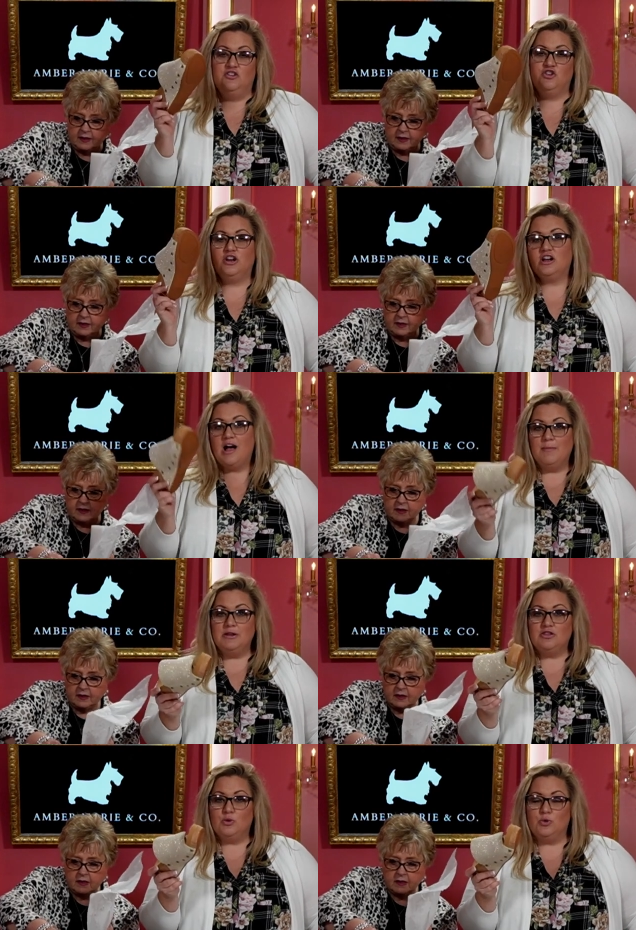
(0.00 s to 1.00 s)
Speaker 1: So you're going to
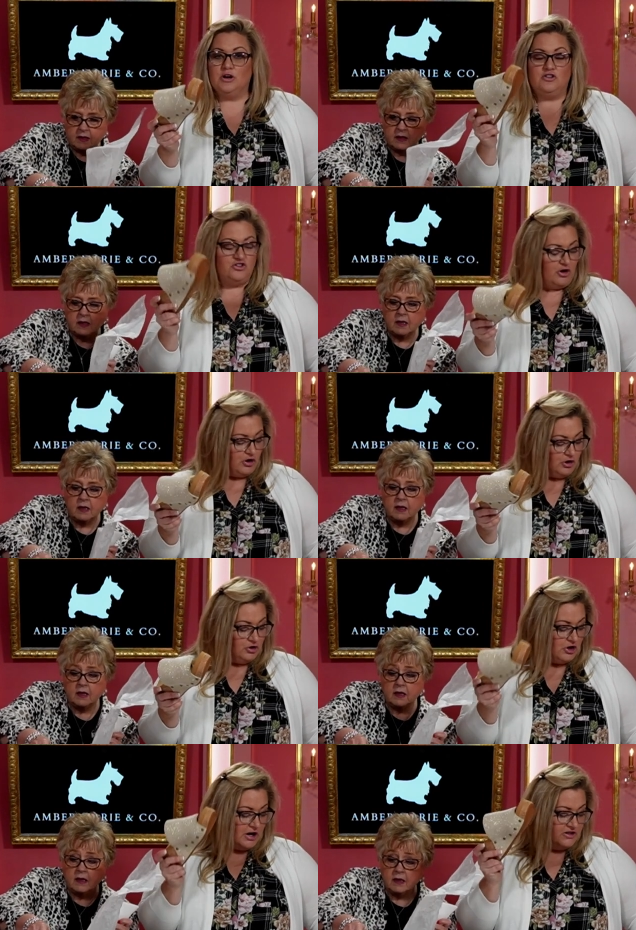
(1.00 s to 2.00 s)
comment the word
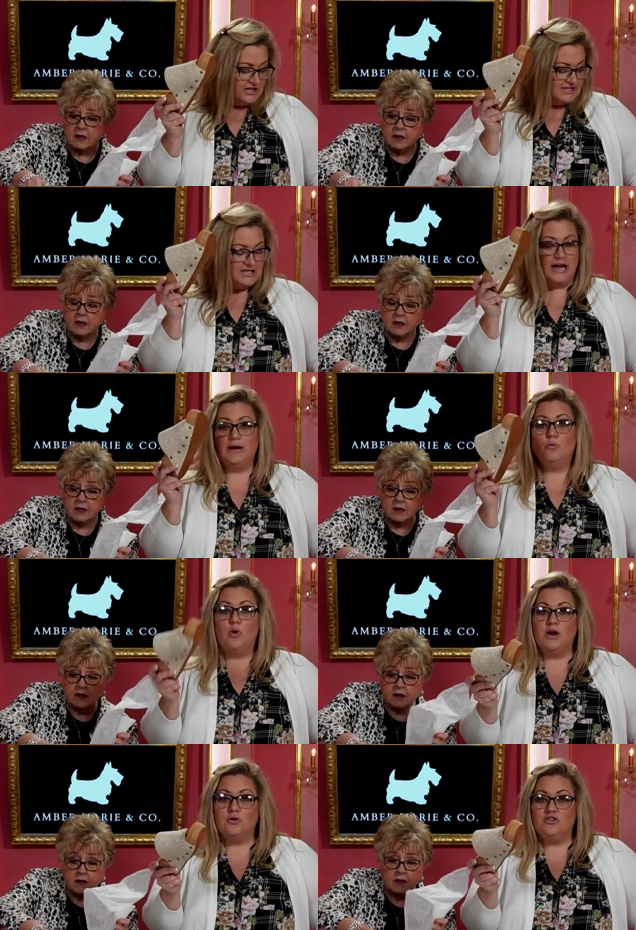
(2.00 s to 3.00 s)
sold on this item
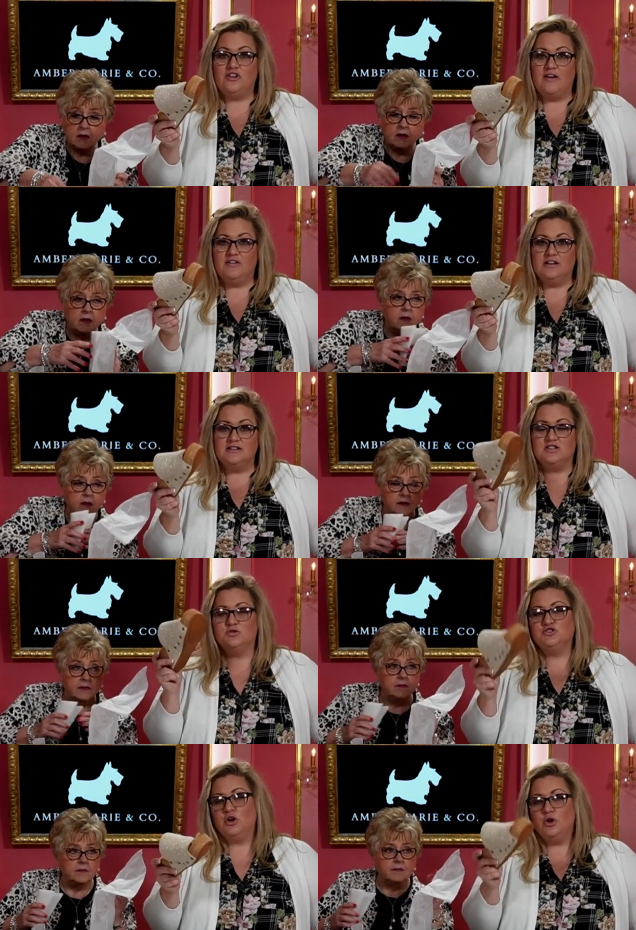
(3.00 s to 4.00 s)
107.
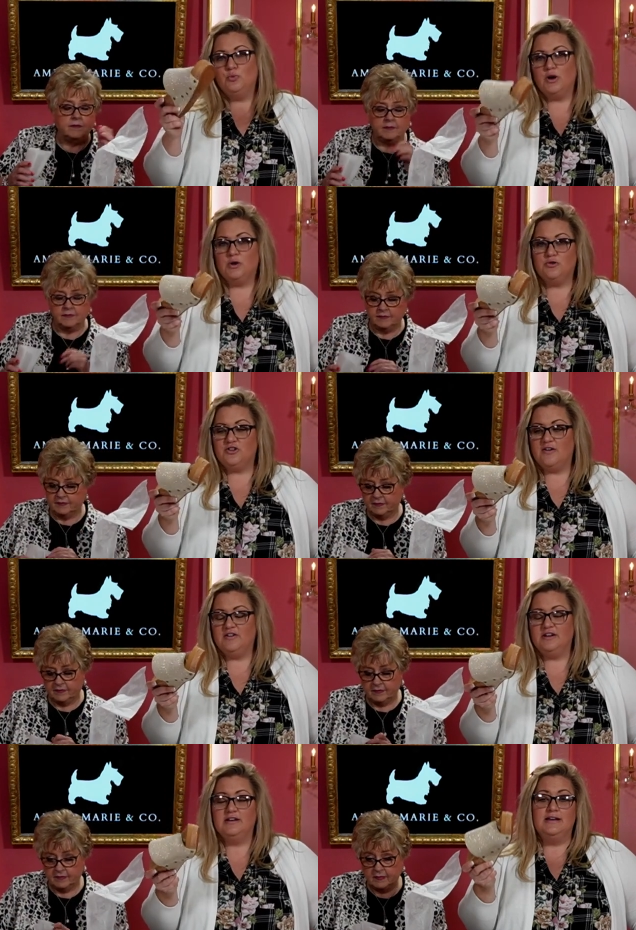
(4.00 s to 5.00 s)
So sold
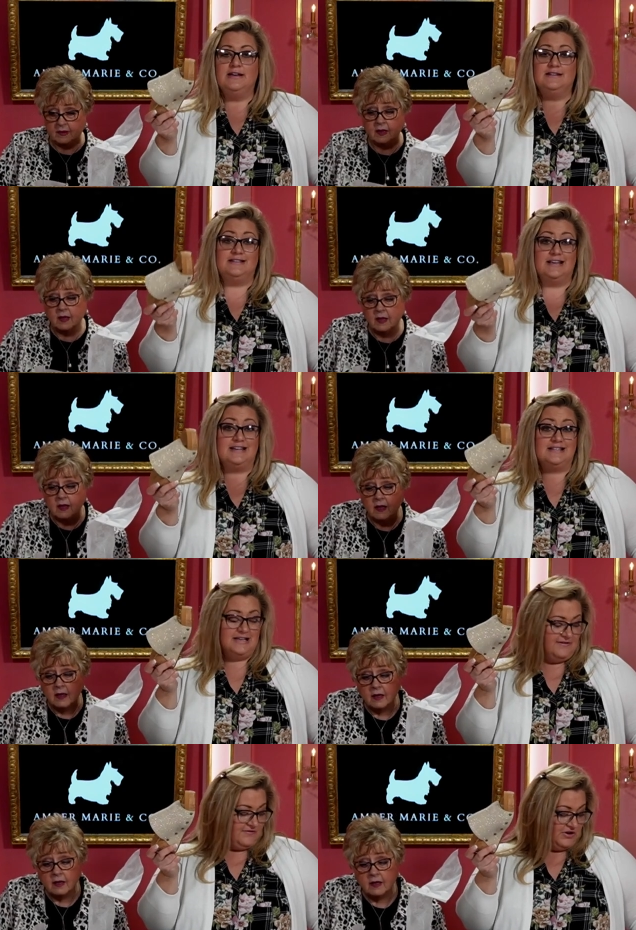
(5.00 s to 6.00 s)
107, 6
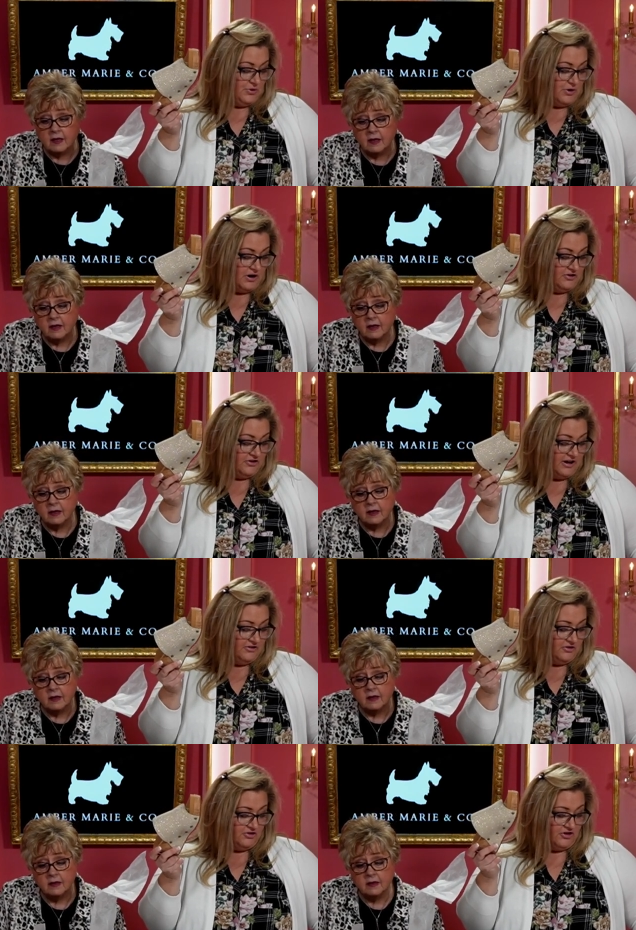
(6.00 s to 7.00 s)
if you are
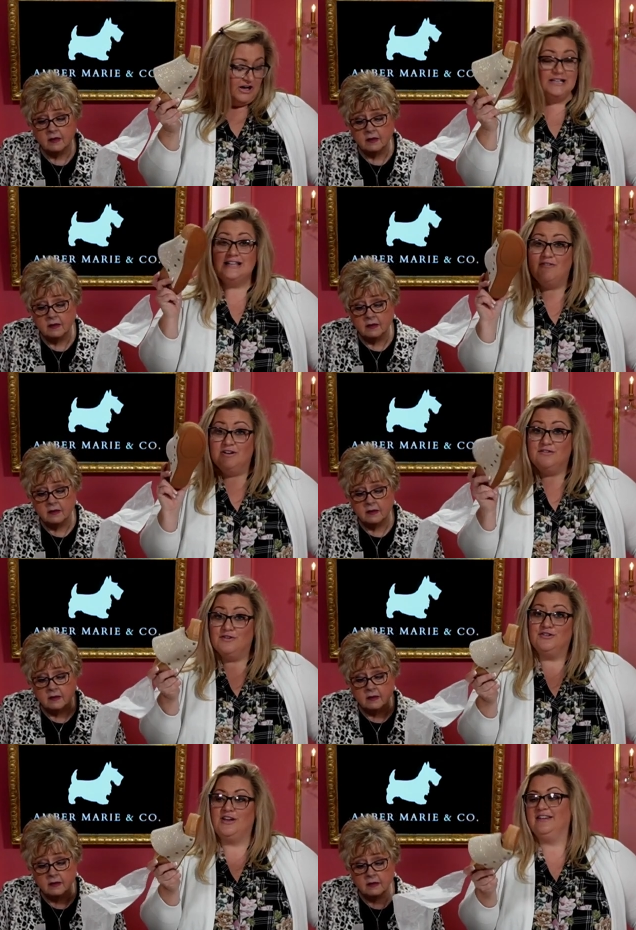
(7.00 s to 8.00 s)
size, or sorry, 7
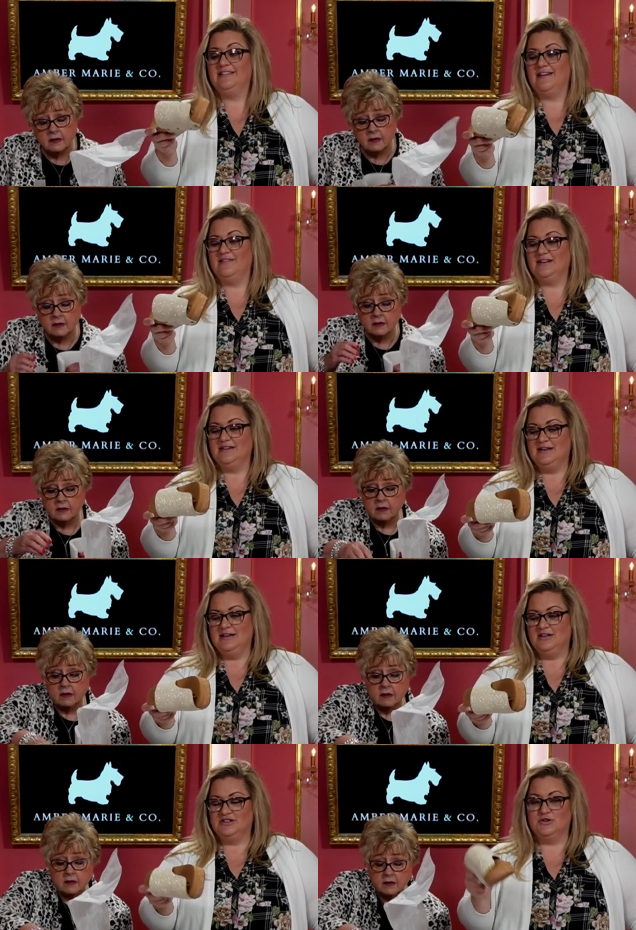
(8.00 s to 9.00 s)
if you're size 7.
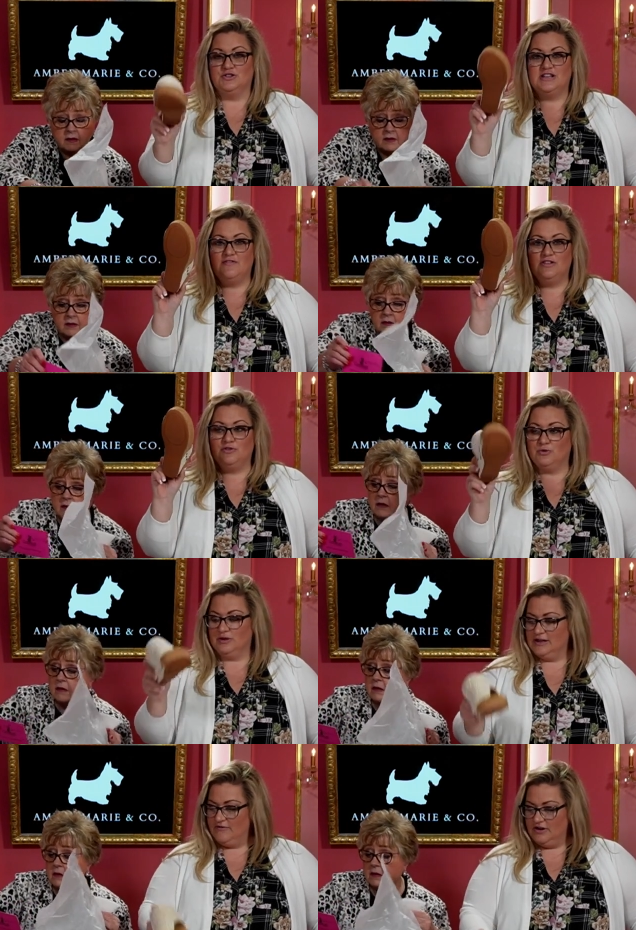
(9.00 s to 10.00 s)
So 7
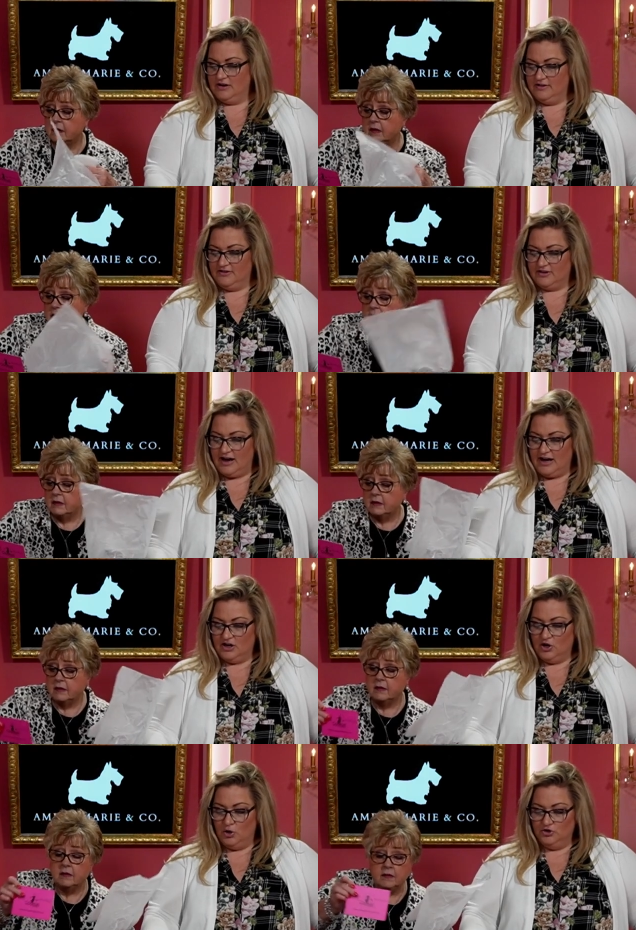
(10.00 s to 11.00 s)
through 11 on this guy,
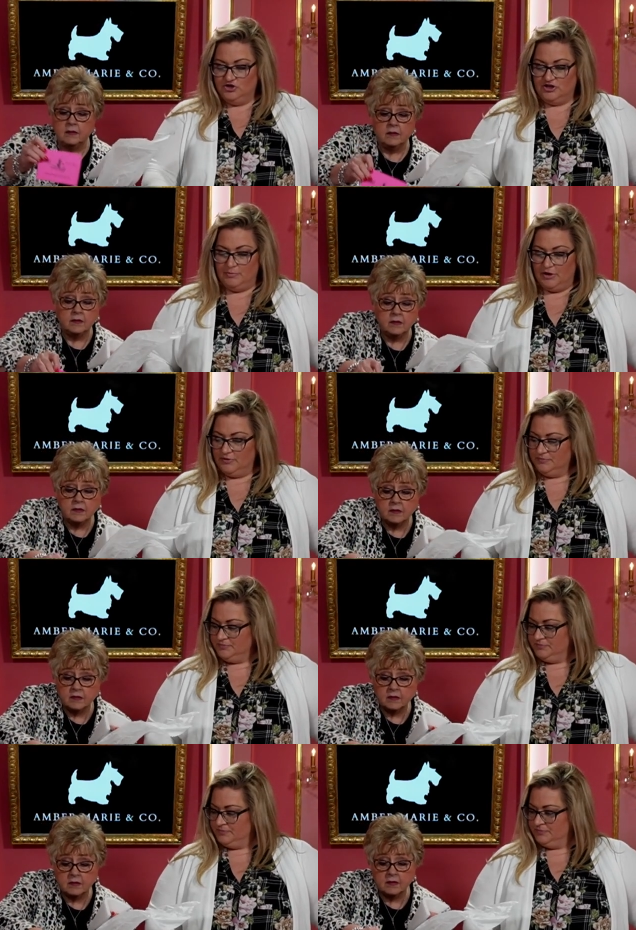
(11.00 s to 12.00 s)
gold shimmer.
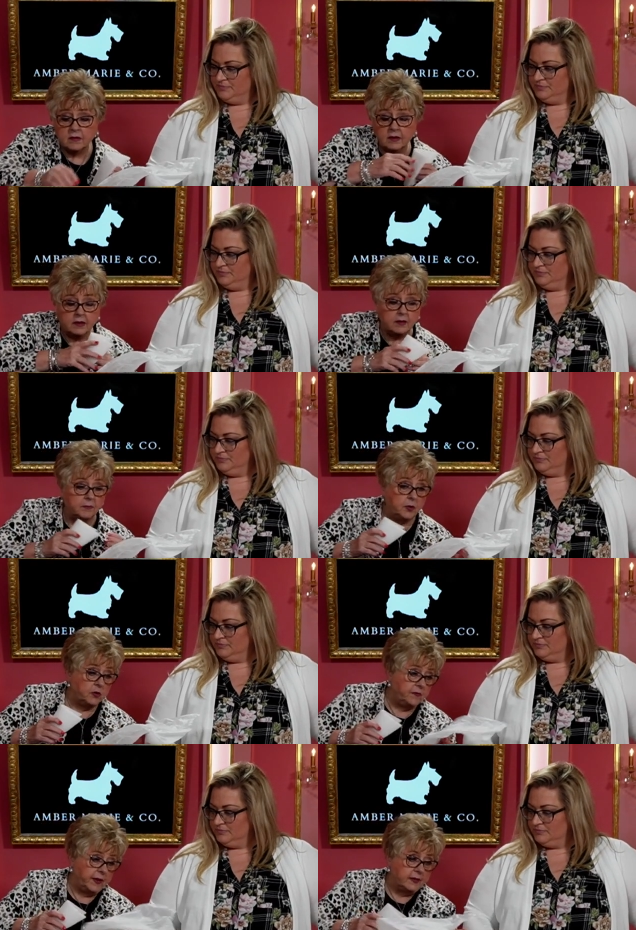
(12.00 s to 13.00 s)

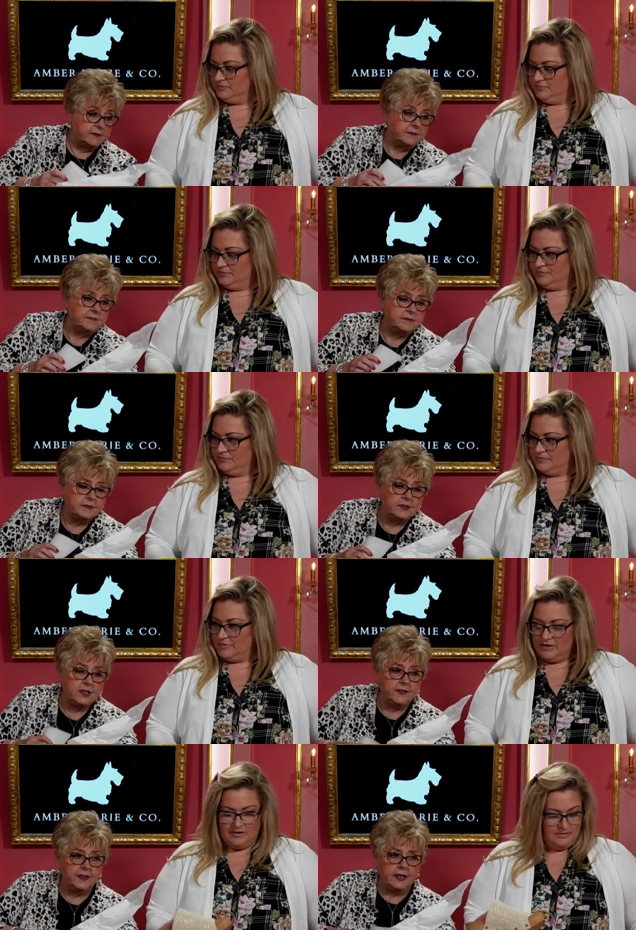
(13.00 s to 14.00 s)
Perfect.
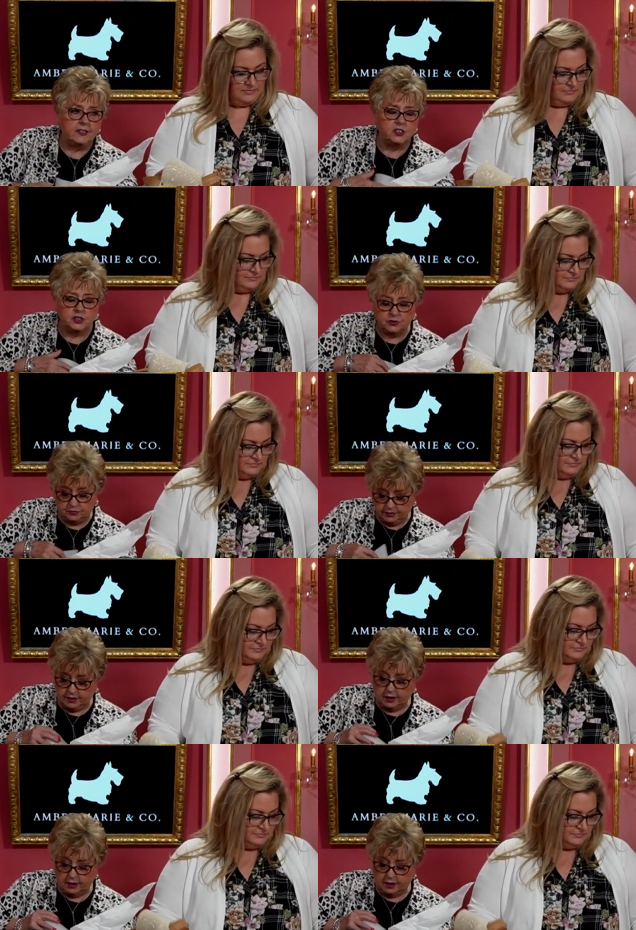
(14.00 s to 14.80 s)
Look at that shoe.